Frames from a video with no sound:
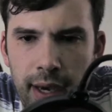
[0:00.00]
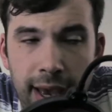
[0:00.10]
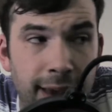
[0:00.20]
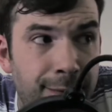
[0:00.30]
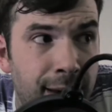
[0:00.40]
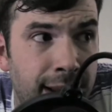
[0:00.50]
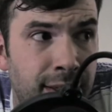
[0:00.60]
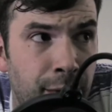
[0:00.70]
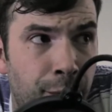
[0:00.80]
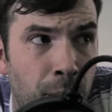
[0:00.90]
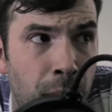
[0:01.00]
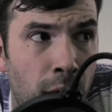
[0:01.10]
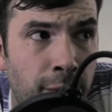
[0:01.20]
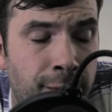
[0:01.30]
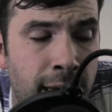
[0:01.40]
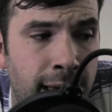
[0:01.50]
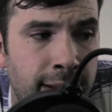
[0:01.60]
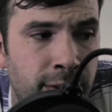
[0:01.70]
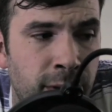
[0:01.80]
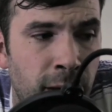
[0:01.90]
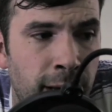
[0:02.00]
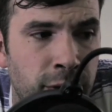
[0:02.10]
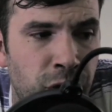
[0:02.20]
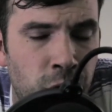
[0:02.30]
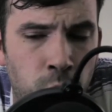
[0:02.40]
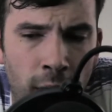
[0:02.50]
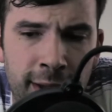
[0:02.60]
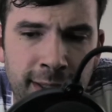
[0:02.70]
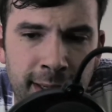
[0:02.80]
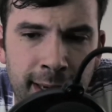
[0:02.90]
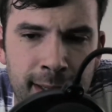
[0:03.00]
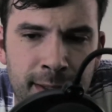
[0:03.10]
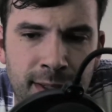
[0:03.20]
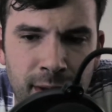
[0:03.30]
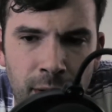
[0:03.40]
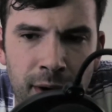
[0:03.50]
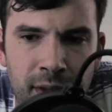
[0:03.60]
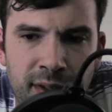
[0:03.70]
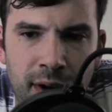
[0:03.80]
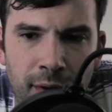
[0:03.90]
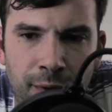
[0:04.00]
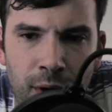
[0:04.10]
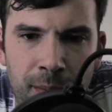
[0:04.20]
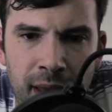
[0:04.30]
Hey, fantasy football fans. Uh, just wanted to get serious here for a